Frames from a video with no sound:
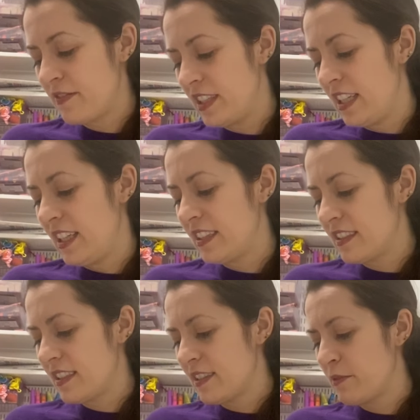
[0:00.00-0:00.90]
to
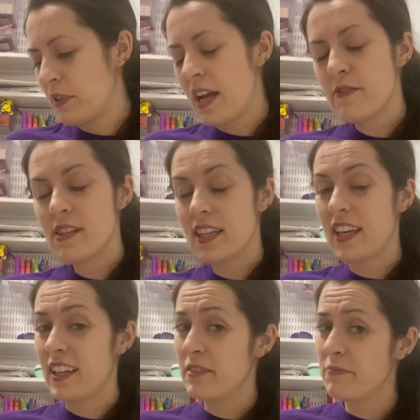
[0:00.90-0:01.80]
eat. When I was a
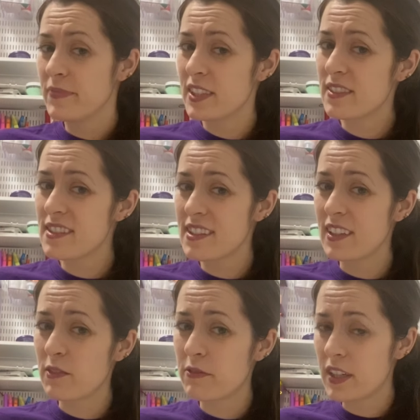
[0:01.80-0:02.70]
kid, here's a
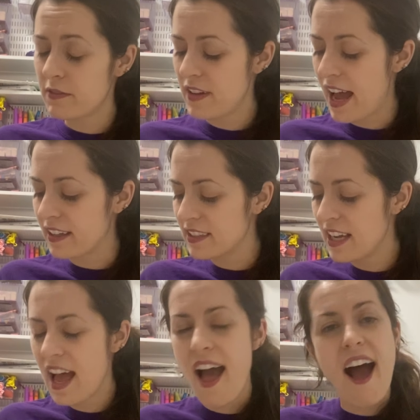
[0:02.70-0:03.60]
little fun fact.
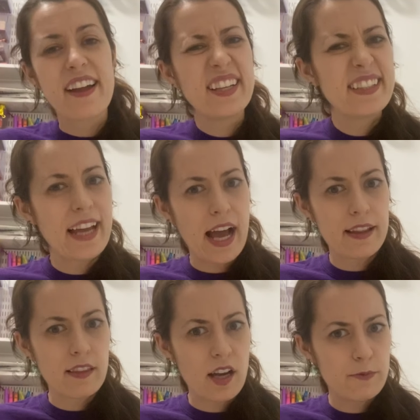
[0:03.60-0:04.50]
I did not
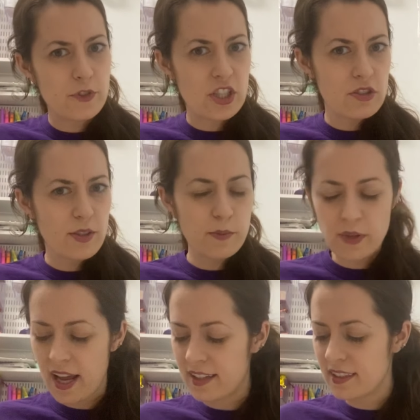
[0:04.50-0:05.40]
love
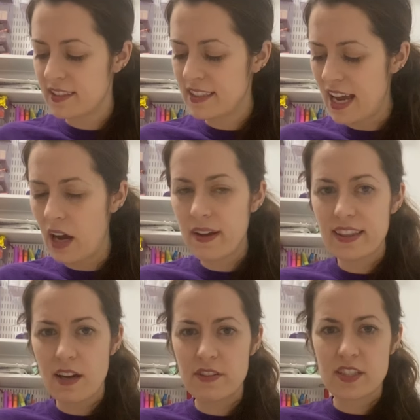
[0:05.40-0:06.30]
gingerbread. Now I
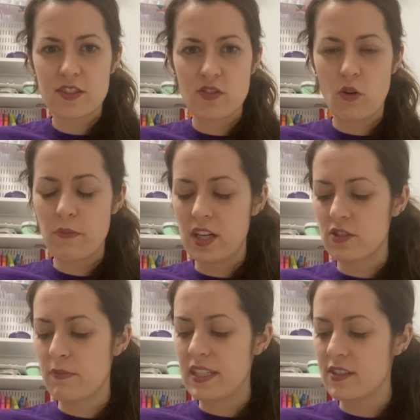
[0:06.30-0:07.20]
love it so
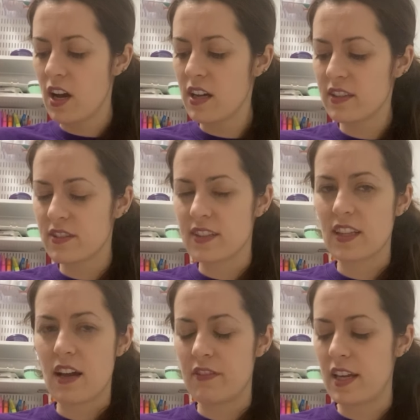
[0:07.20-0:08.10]
much. My daughters
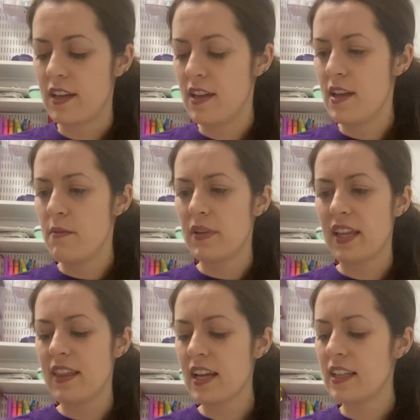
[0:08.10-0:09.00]
love it. But I
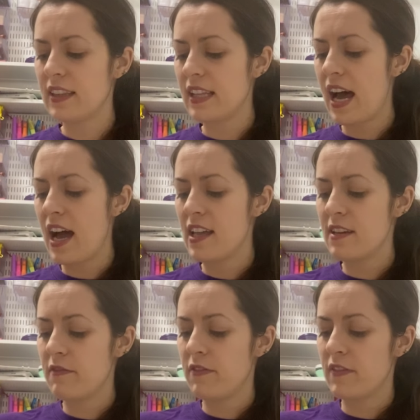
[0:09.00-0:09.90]
think a lot
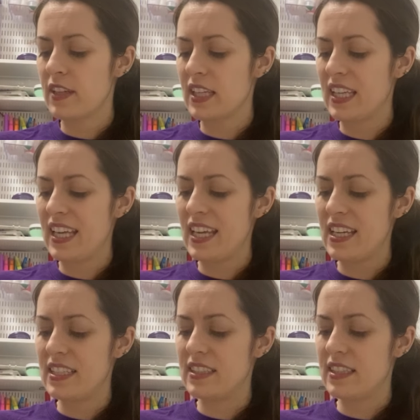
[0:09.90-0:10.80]
of
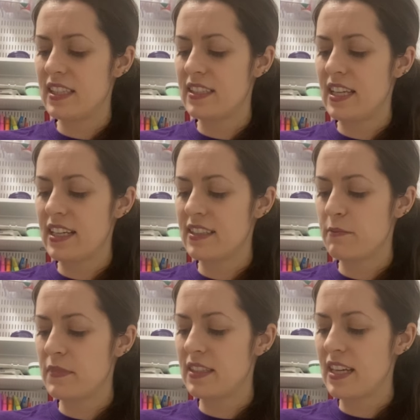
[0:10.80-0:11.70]
kids, it takes
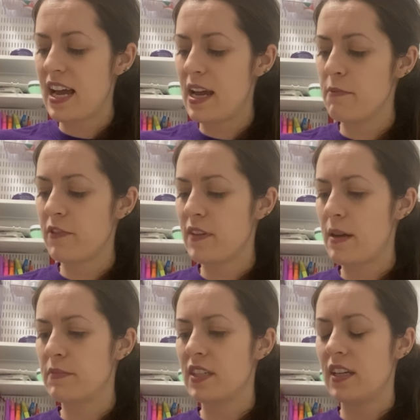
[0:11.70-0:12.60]
some time for
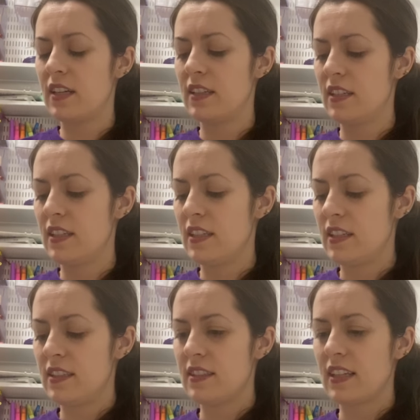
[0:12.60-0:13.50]
them
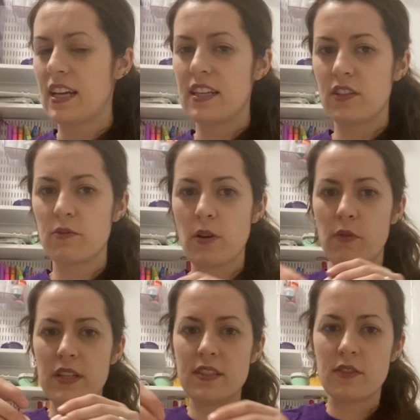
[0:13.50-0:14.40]
to kind of grow
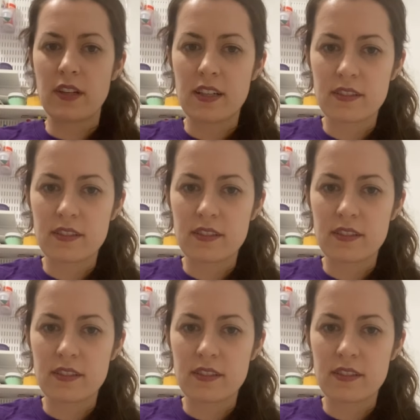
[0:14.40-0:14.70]
into it.